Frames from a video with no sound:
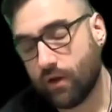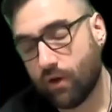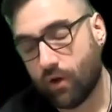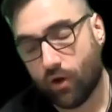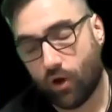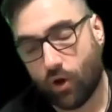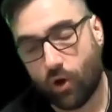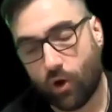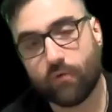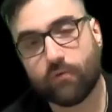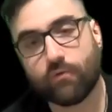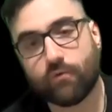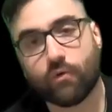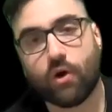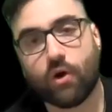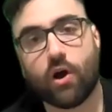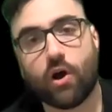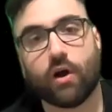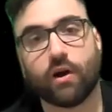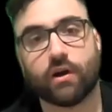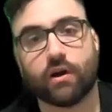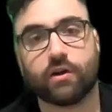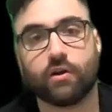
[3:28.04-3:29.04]
overall
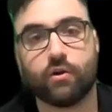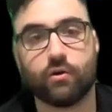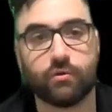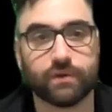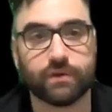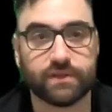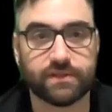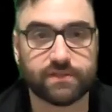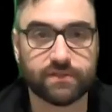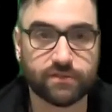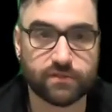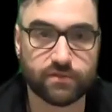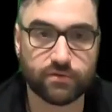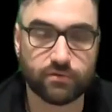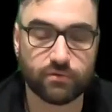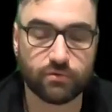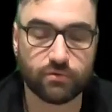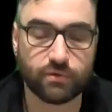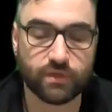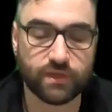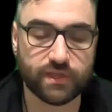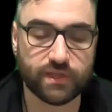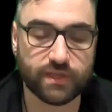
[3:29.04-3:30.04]
our goal is to
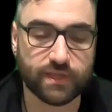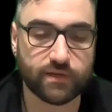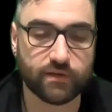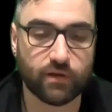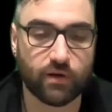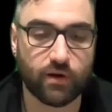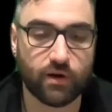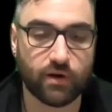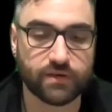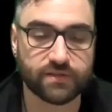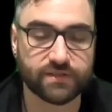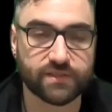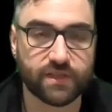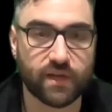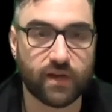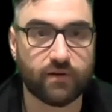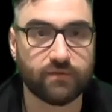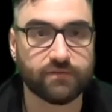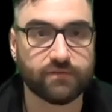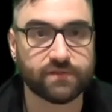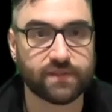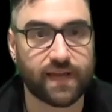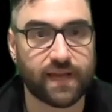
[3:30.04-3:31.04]
heal
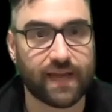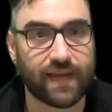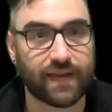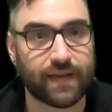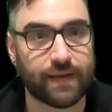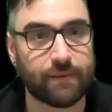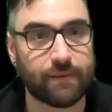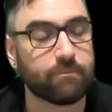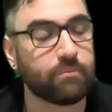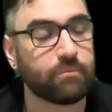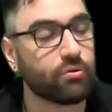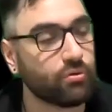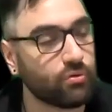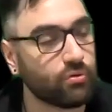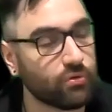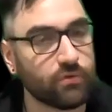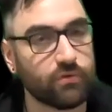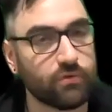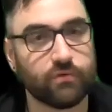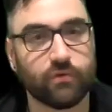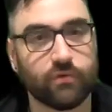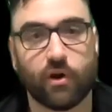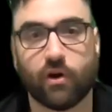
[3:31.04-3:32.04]
ourselves and
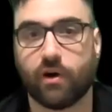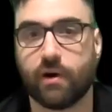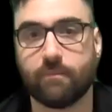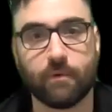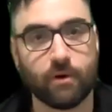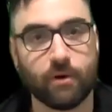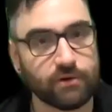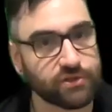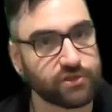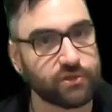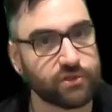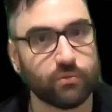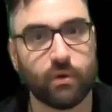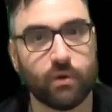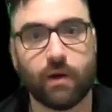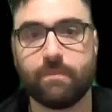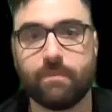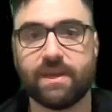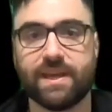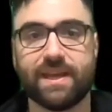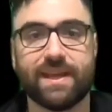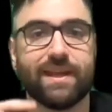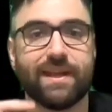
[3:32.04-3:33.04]
improve our emotional
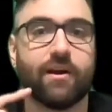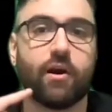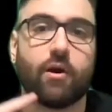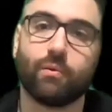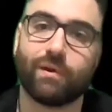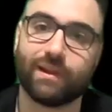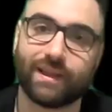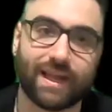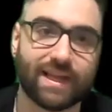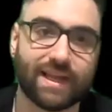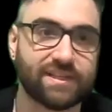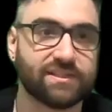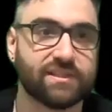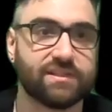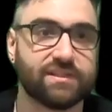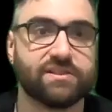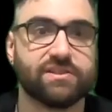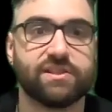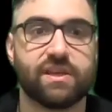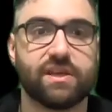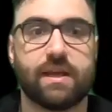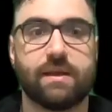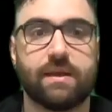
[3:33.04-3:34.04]
well-being our
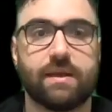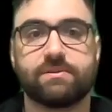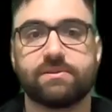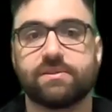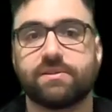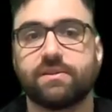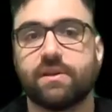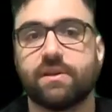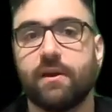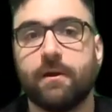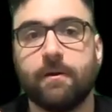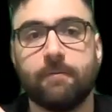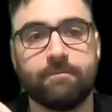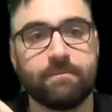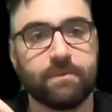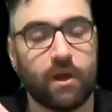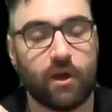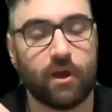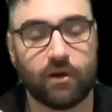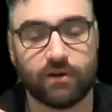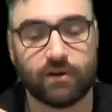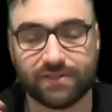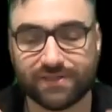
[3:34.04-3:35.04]
relationships
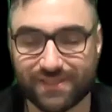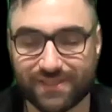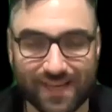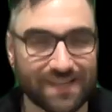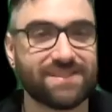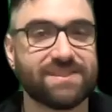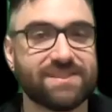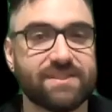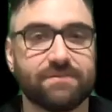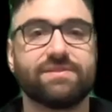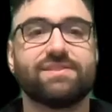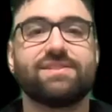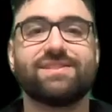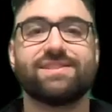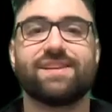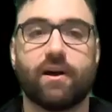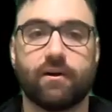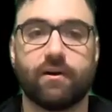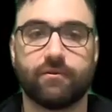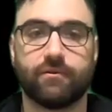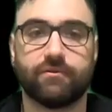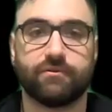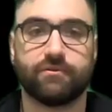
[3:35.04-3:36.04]
our sense of
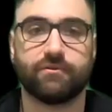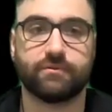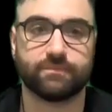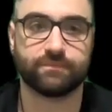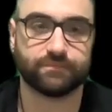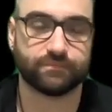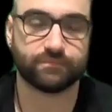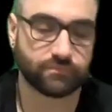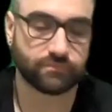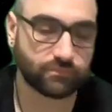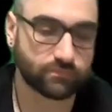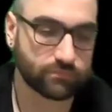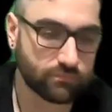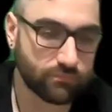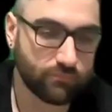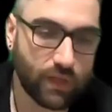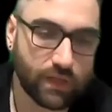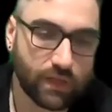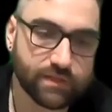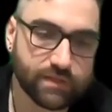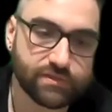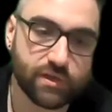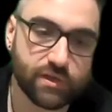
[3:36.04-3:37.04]
self
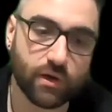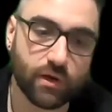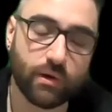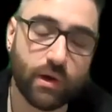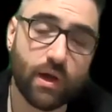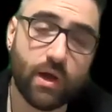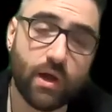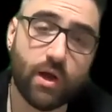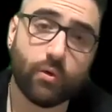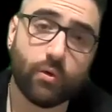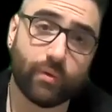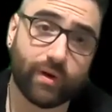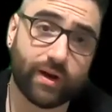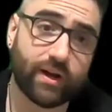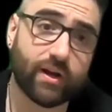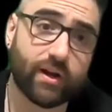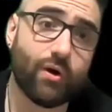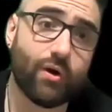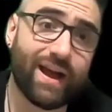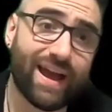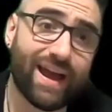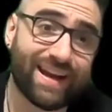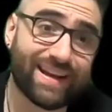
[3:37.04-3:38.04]
so we're going to
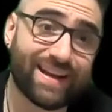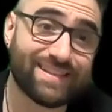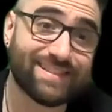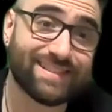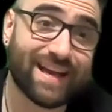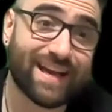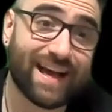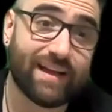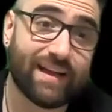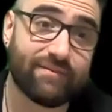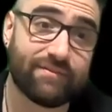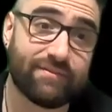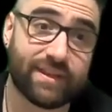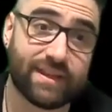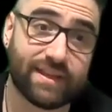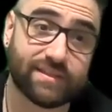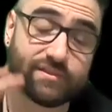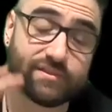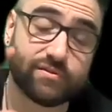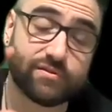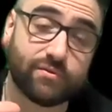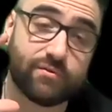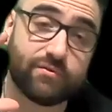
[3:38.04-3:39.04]
go ahead and dive
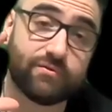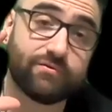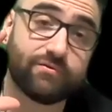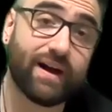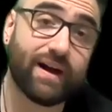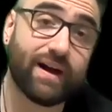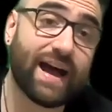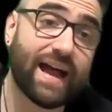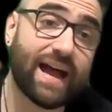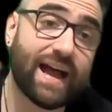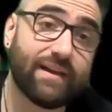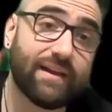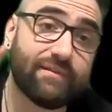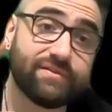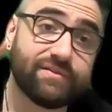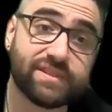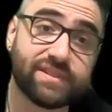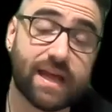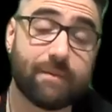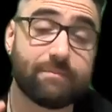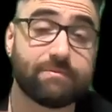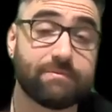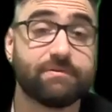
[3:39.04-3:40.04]
into five
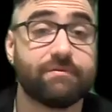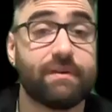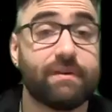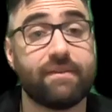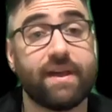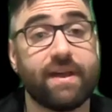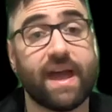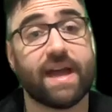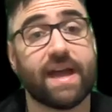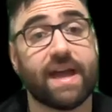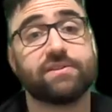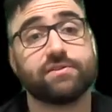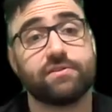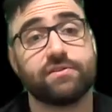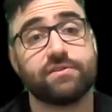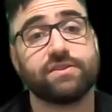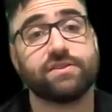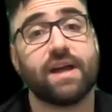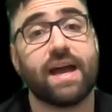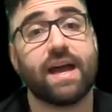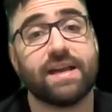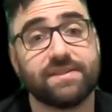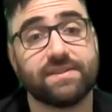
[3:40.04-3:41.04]
steps five
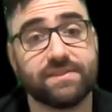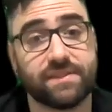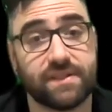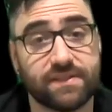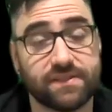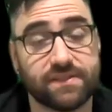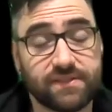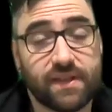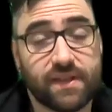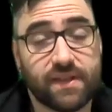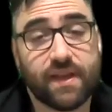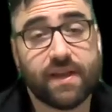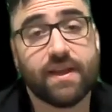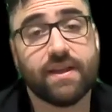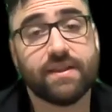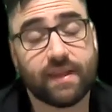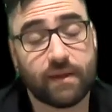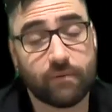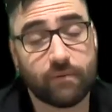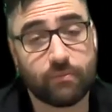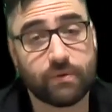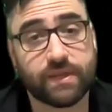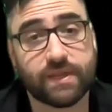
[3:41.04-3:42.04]
exercises
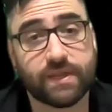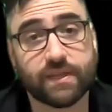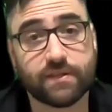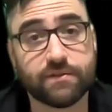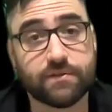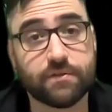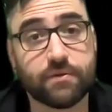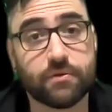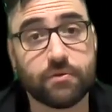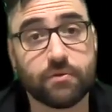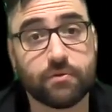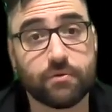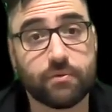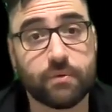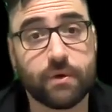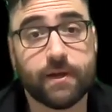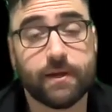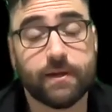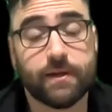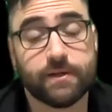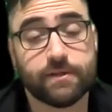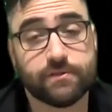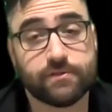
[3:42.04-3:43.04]
that we can do
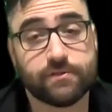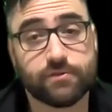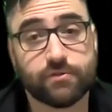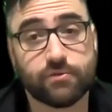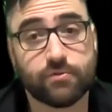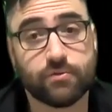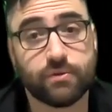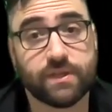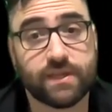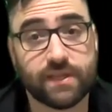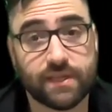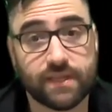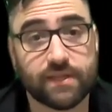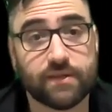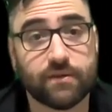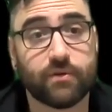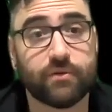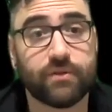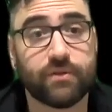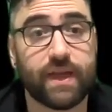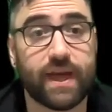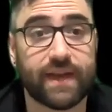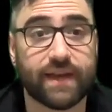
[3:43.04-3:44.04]
to heal
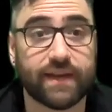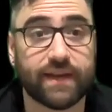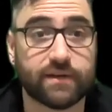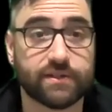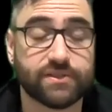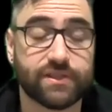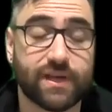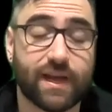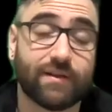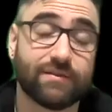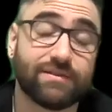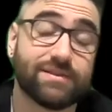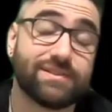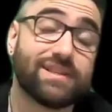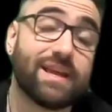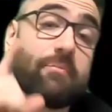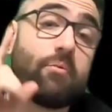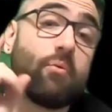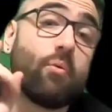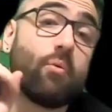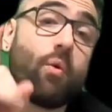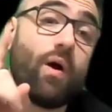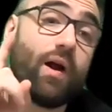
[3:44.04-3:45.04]
that inner child step
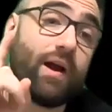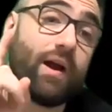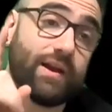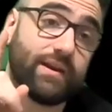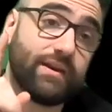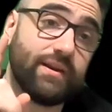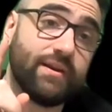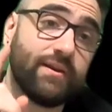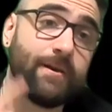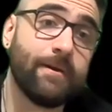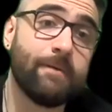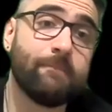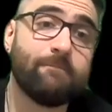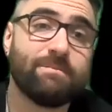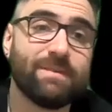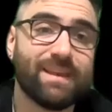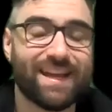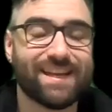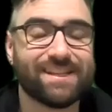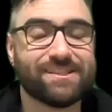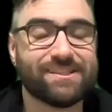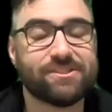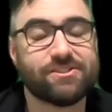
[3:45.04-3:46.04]
one
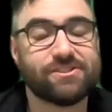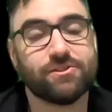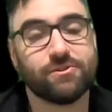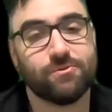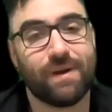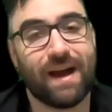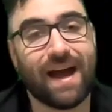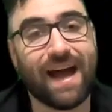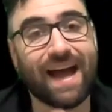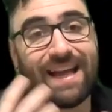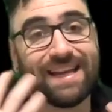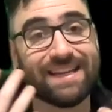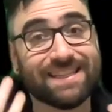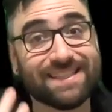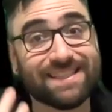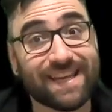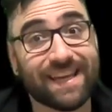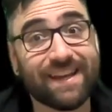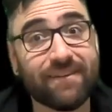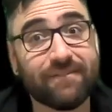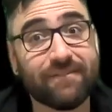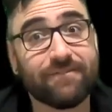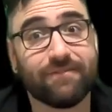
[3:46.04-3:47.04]
is to
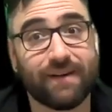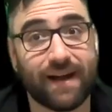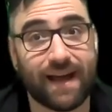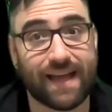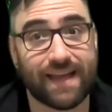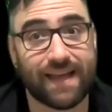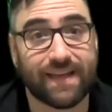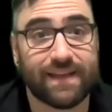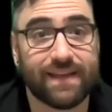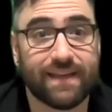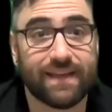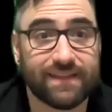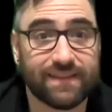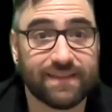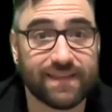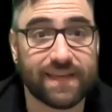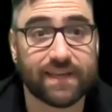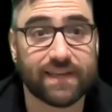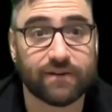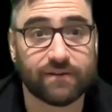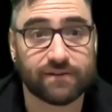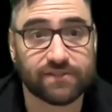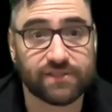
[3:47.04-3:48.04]
identify the
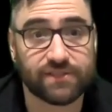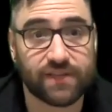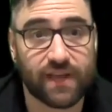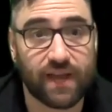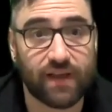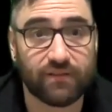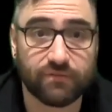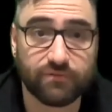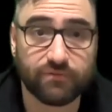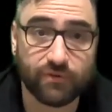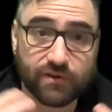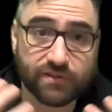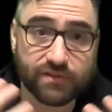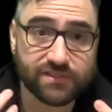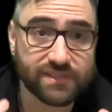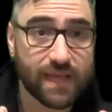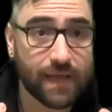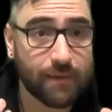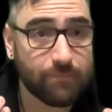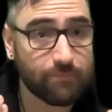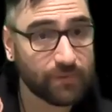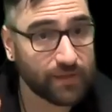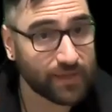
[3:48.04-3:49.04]
inner child the first
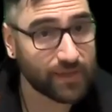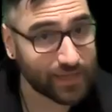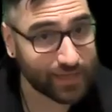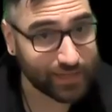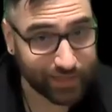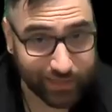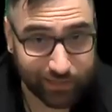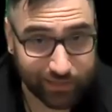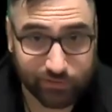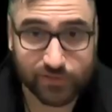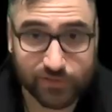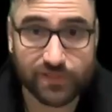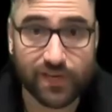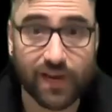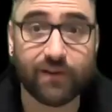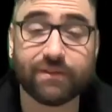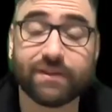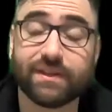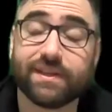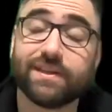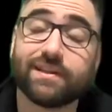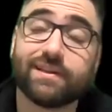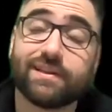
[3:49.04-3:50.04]
step in inner child
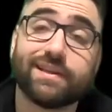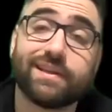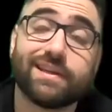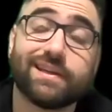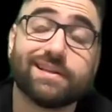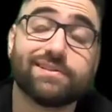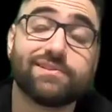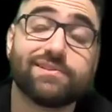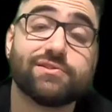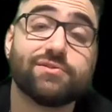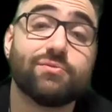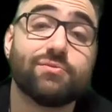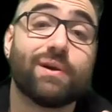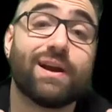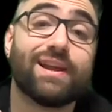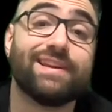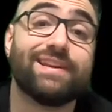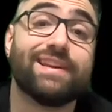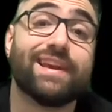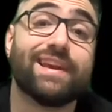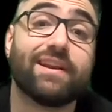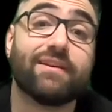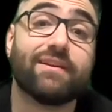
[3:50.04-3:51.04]
healing is to
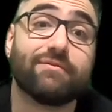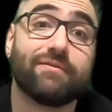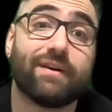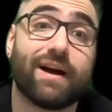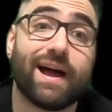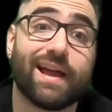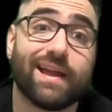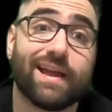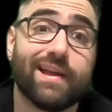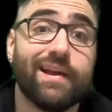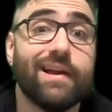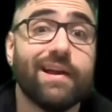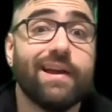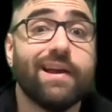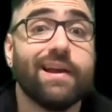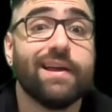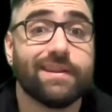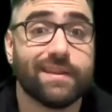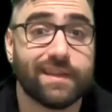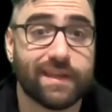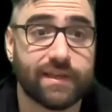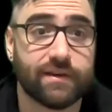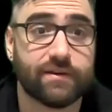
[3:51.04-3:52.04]
identify
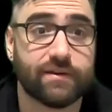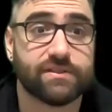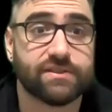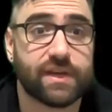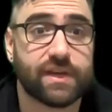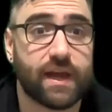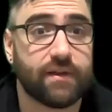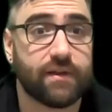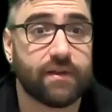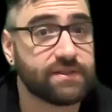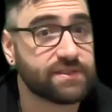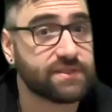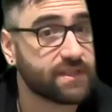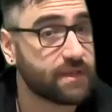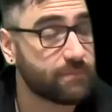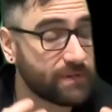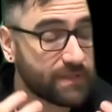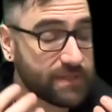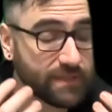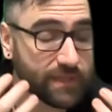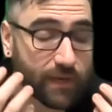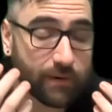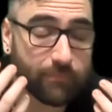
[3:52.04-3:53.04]
the inner child. This can be
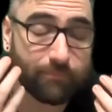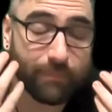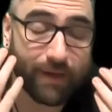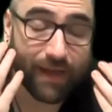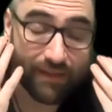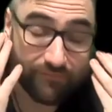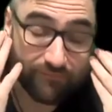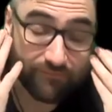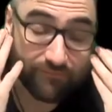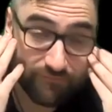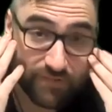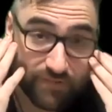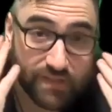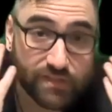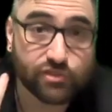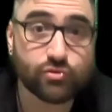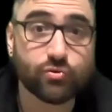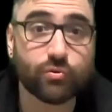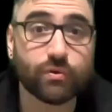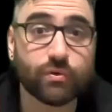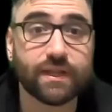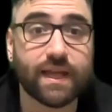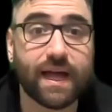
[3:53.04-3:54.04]
done by
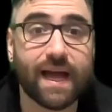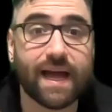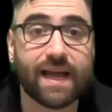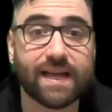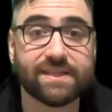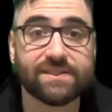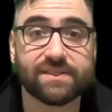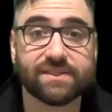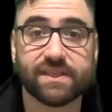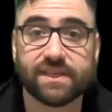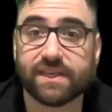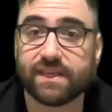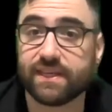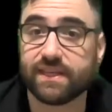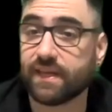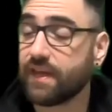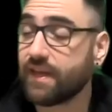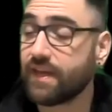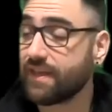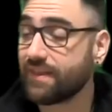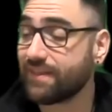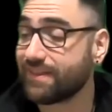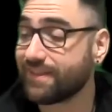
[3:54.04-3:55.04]
visualizing
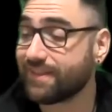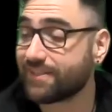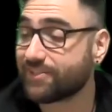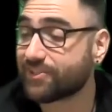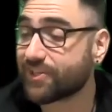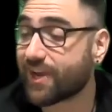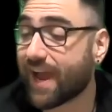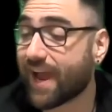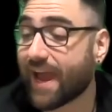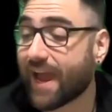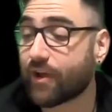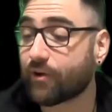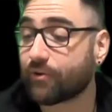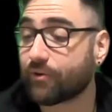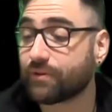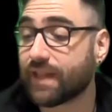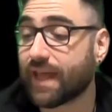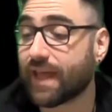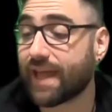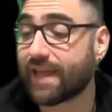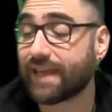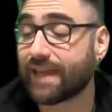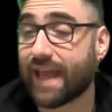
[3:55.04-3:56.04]
the
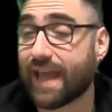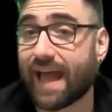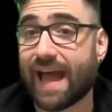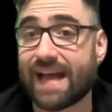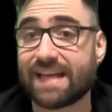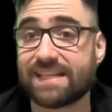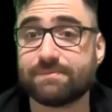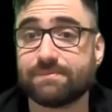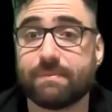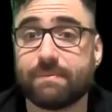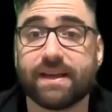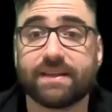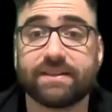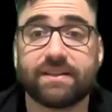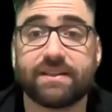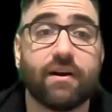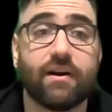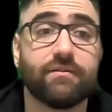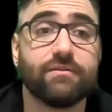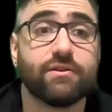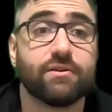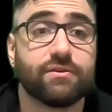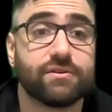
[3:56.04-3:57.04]
childlike aspect
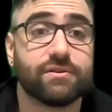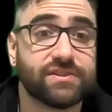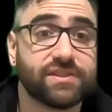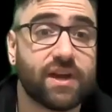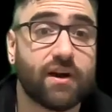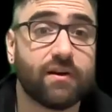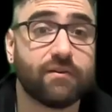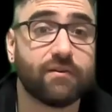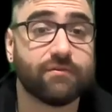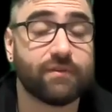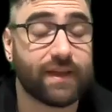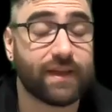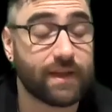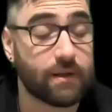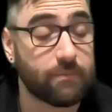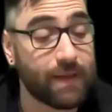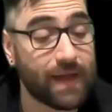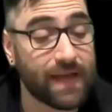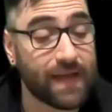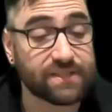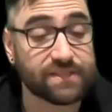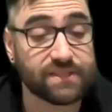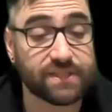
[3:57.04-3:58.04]
of yourself and
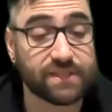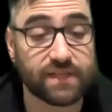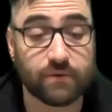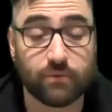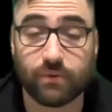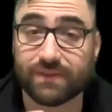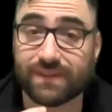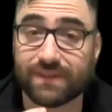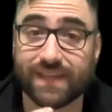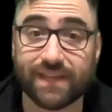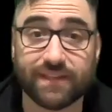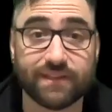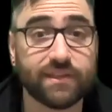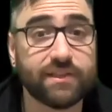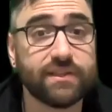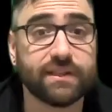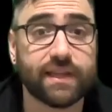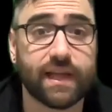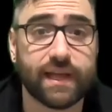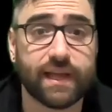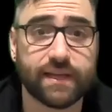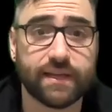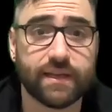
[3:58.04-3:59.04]
imagining what they'd look
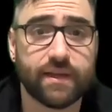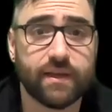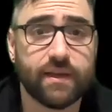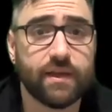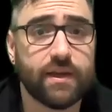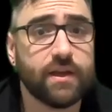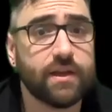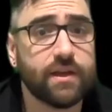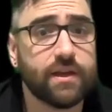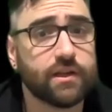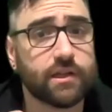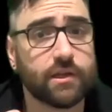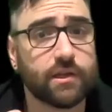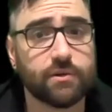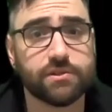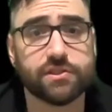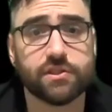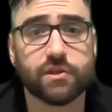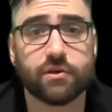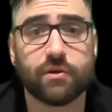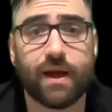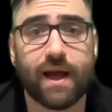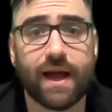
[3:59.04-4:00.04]
like. Close
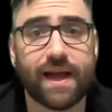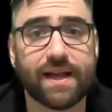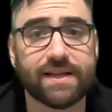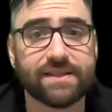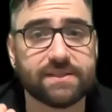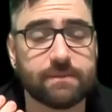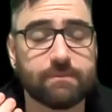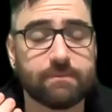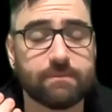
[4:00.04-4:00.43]
your eyes and